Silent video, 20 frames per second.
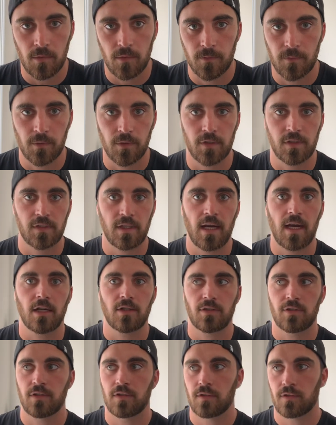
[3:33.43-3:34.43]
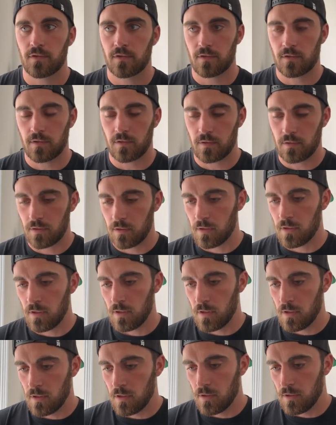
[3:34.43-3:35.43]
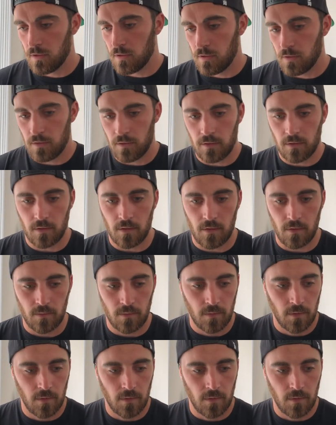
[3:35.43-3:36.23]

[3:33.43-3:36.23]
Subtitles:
for his actions, and you know